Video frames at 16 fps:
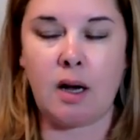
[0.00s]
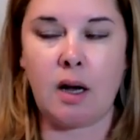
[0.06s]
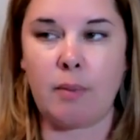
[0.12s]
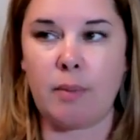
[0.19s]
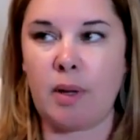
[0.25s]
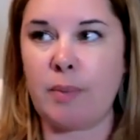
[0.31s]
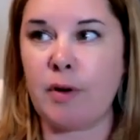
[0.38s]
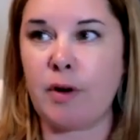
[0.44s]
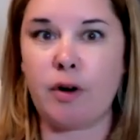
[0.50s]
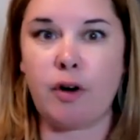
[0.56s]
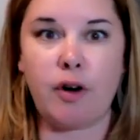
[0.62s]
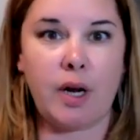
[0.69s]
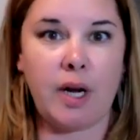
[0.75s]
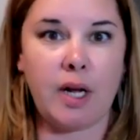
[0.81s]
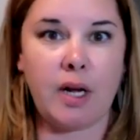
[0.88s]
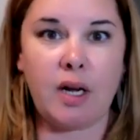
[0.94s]
Maybe you're
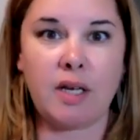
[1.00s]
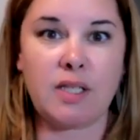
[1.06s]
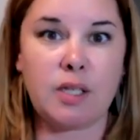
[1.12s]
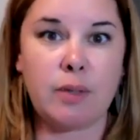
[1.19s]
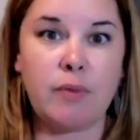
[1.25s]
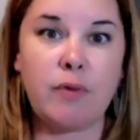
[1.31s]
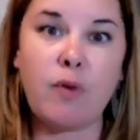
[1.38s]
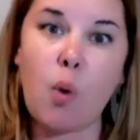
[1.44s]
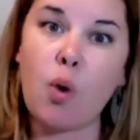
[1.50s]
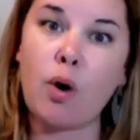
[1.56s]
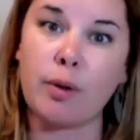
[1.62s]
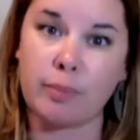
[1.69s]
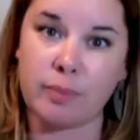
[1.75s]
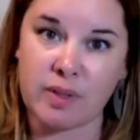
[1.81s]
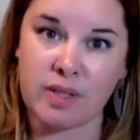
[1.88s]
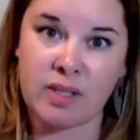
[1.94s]
creating custom
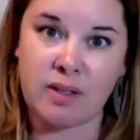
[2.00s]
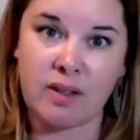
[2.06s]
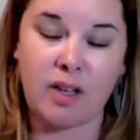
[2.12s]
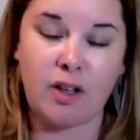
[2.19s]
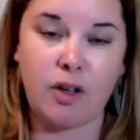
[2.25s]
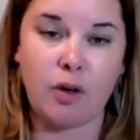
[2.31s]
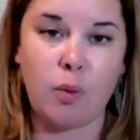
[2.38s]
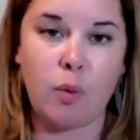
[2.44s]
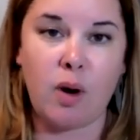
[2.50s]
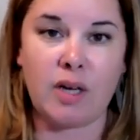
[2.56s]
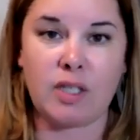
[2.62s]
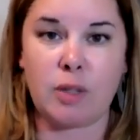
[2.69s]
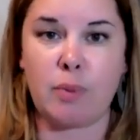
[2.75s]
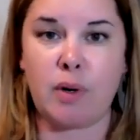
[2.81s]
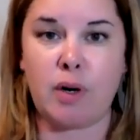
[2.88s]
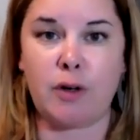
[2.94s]
forms that you want
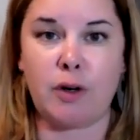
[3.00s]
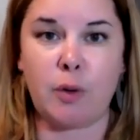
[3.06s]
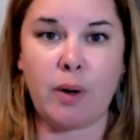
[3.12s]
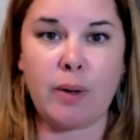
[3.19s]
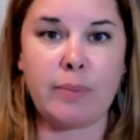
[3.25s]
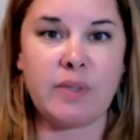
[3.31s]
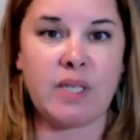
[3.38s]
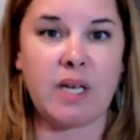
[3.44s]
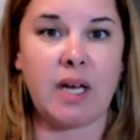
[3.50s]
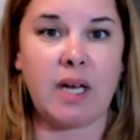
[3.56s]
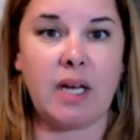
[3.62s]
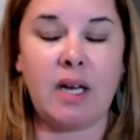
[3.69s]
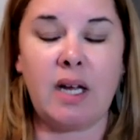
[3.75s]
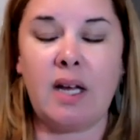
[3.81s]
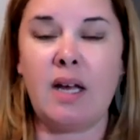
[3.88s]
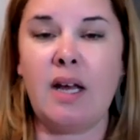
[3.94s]
to put on your website
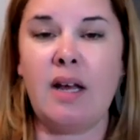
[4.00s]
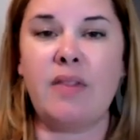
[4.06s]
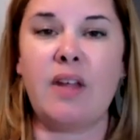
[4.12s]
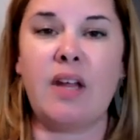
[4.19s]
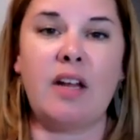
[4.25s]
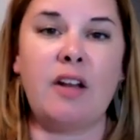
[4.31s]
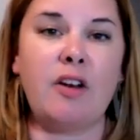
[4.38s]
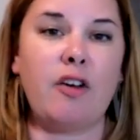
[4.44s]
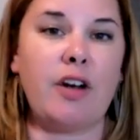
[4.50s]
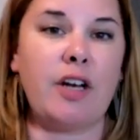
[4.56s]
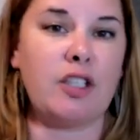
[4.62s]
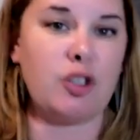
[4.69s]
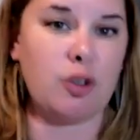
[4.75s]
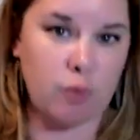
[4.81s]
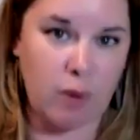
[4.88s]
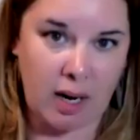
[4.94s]
that integrate
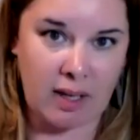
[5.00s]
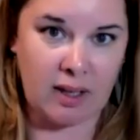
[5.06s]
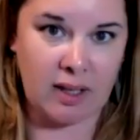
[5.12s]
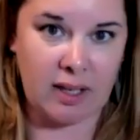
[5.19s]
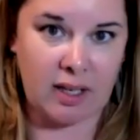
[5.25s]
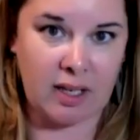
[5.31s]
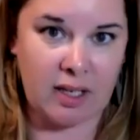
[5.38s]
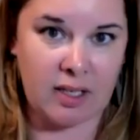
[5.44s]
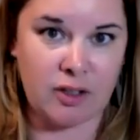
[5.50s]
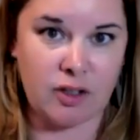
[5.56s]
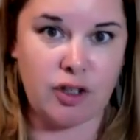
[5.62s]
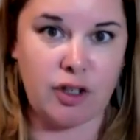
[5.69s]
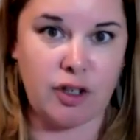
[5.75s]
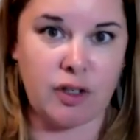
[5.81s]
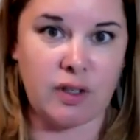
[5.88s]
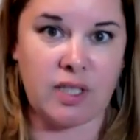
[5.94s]
directly
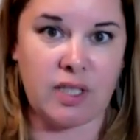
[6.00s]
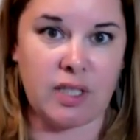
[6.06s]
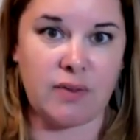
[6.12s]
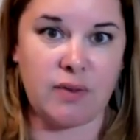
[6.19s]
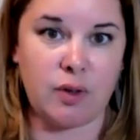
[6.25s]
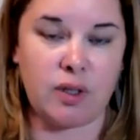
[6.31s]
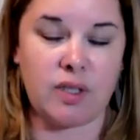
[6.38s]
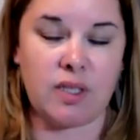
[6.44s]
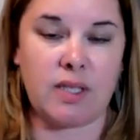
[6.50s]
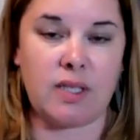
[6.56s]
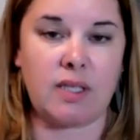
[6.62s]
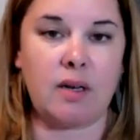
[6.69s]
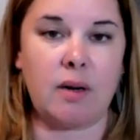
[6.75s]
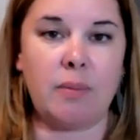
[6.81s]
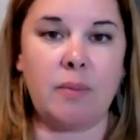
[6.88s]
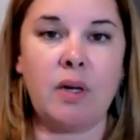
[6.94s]
into your Salesforce
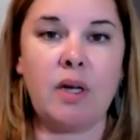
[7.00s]
system.